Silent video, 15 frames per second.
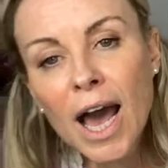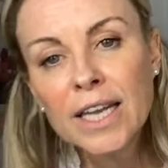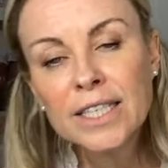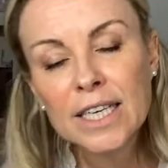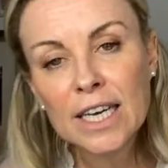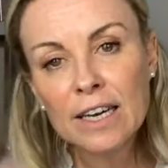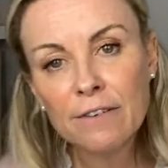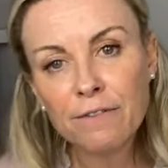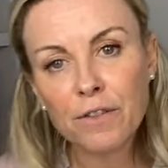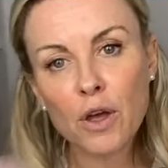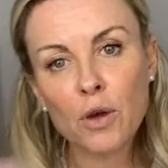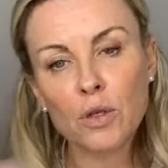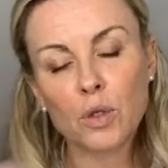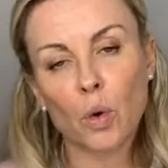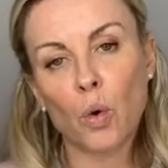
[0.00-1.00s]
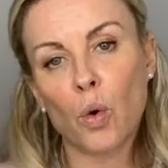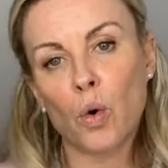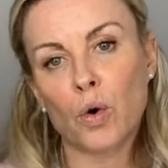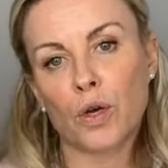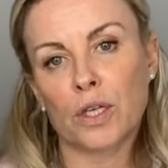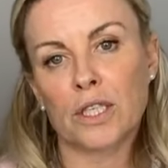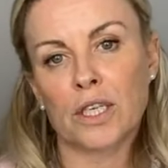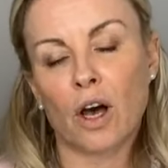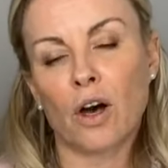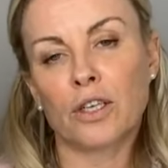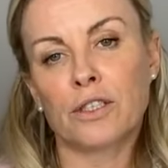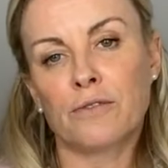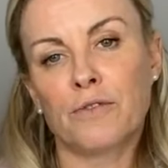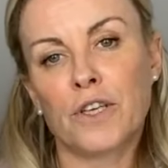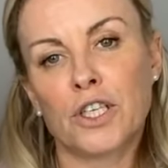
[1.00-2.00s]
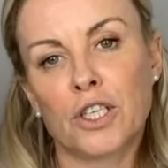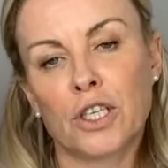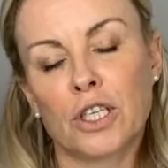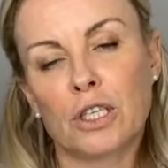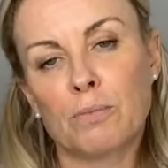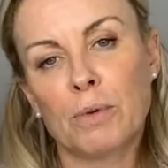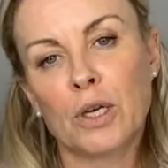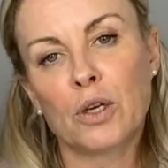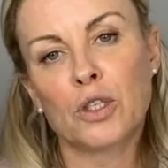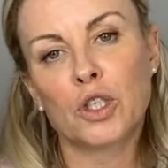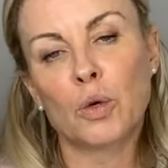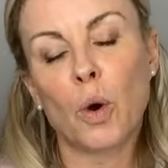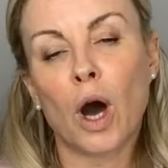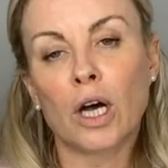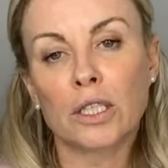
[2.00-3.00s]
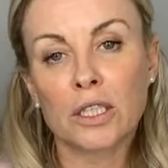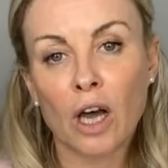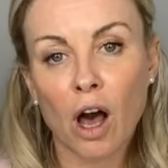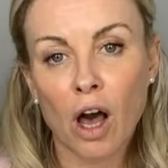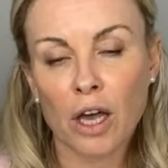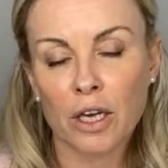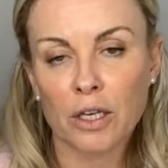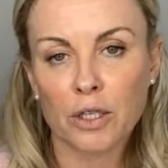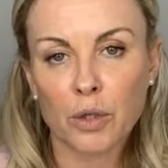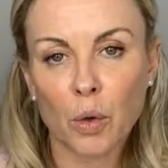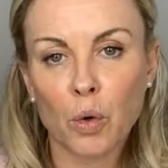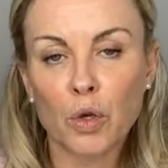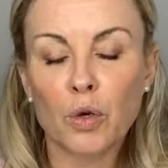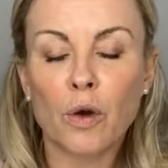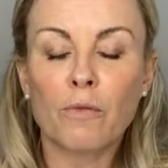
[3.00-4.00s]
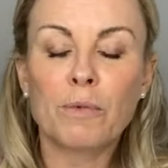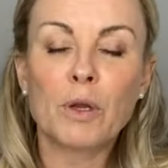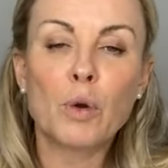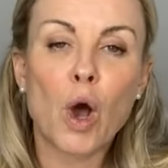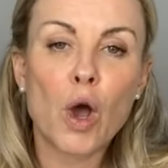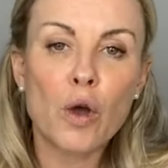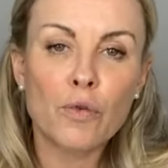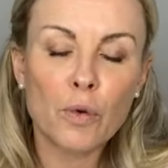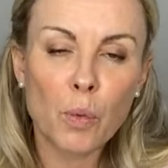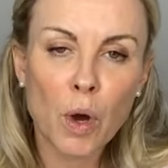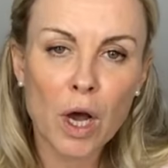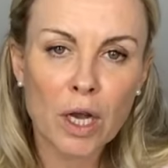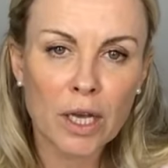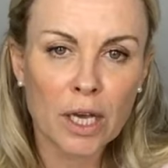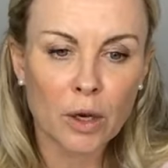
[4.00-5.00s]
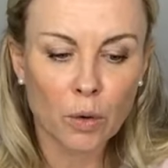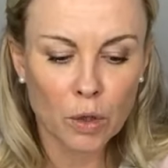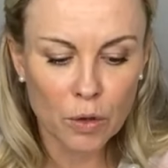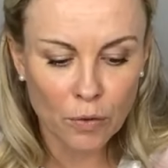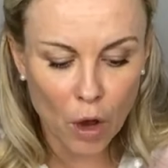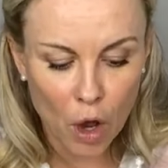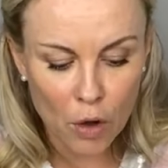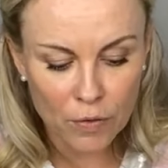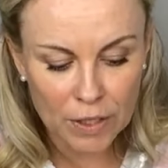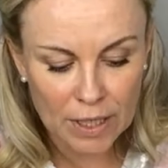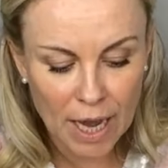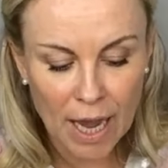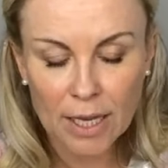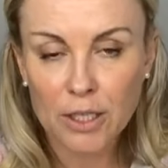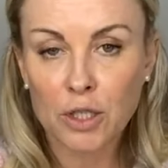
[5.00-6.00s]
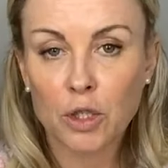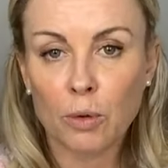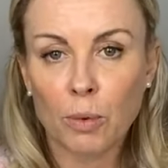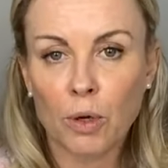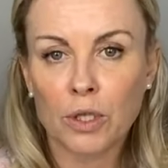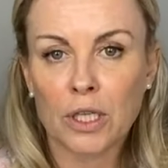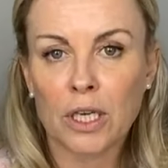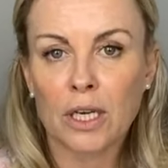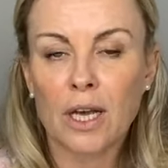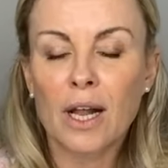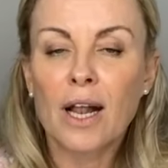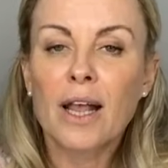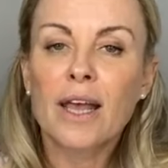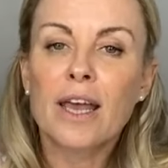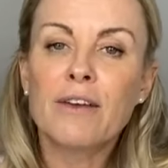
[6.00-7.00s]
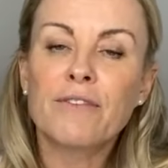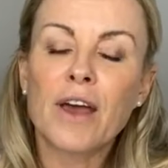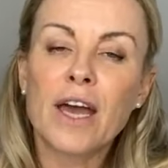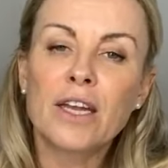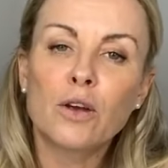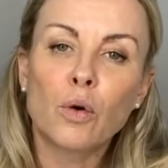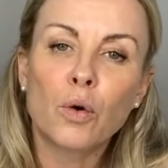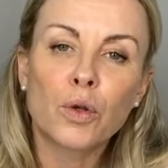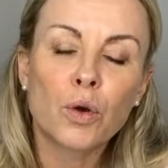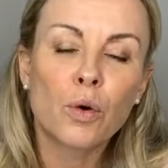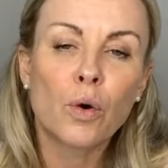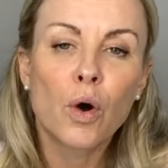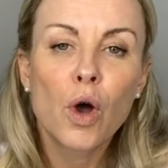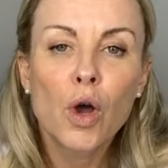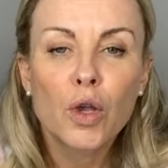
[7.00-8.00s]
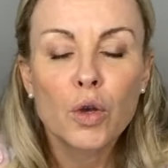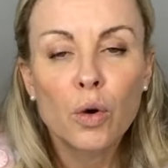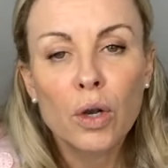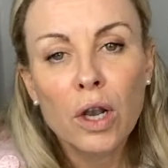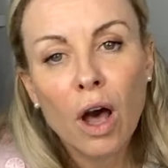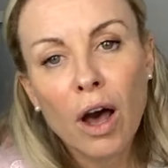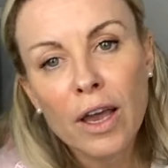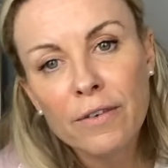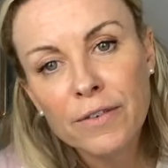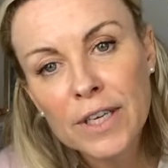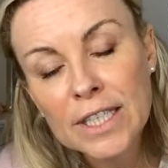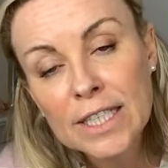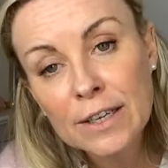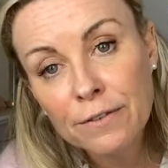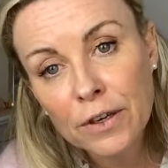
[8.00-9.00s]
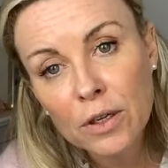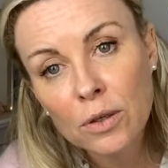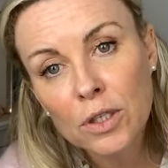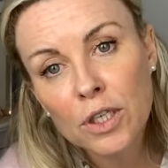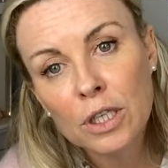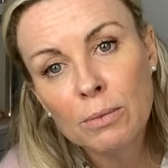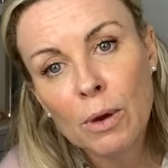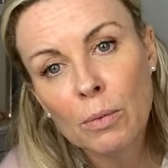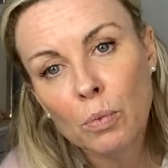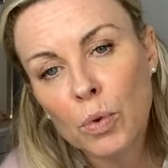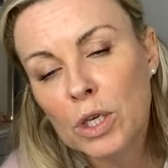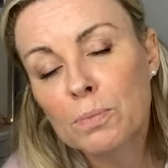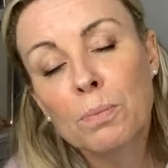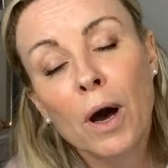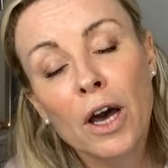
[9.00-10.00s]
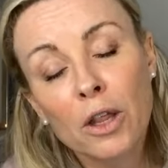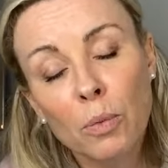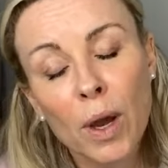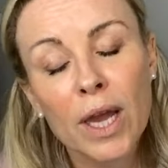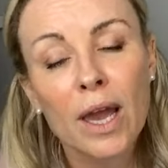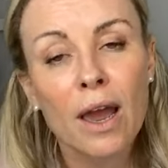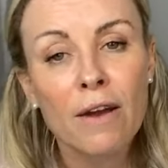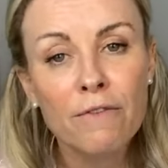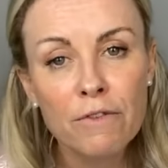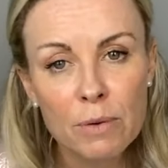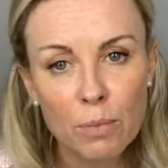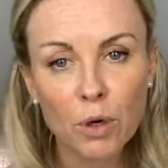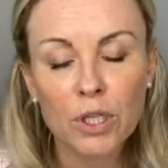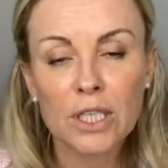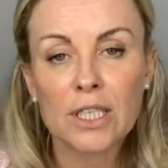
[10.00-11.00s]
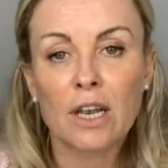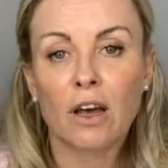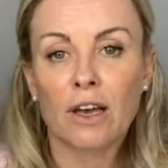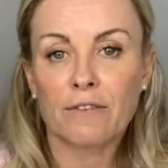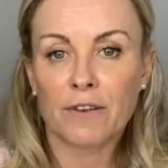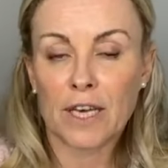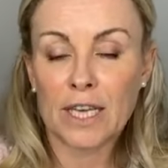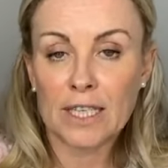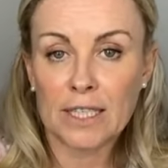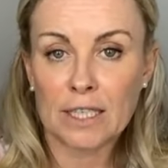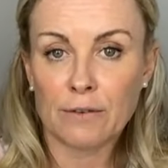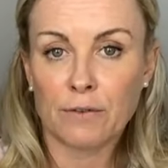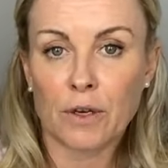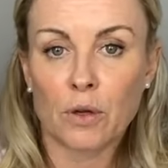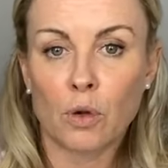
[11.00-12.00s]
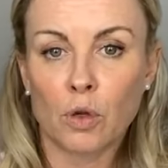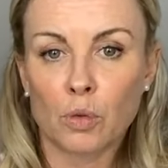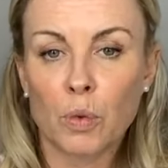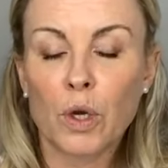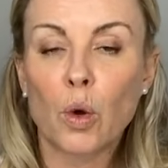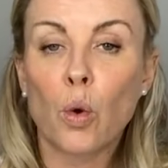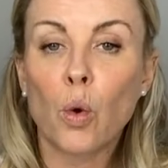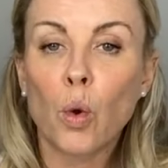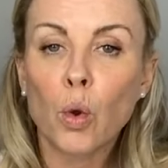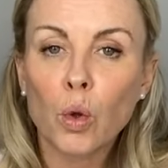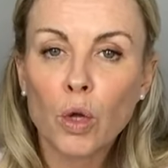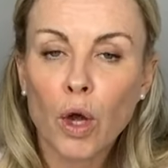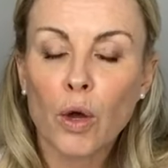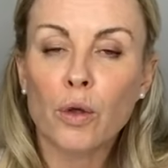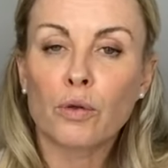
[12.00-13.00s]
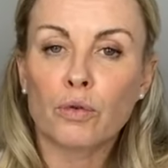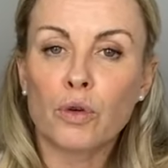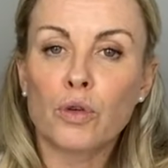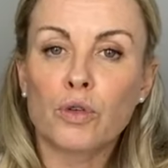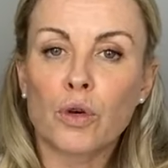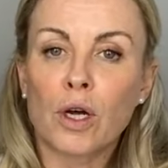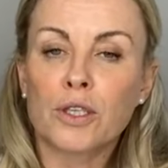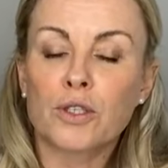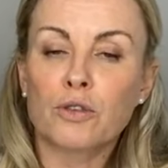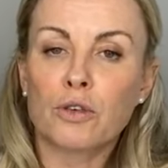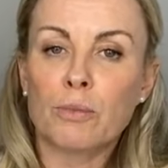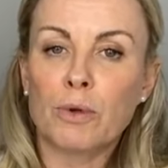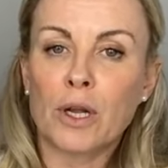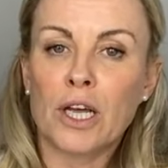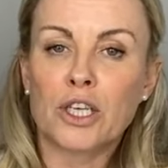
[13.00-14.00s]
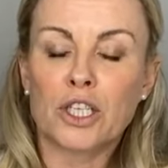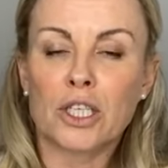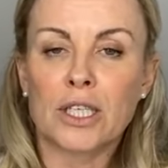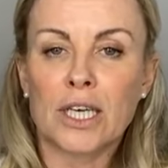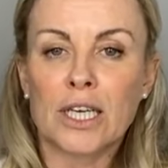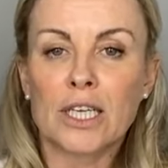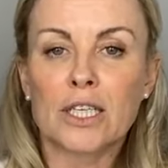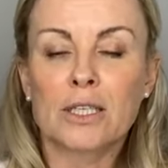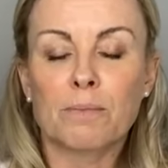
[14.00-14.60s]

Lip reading: And if those organs are deficient because you are tired or you have been overworking or you've overtaxed your body, or your life is difficult at the moment, which, by the way, everybody's life is difficult. We all go through trials and tribulations.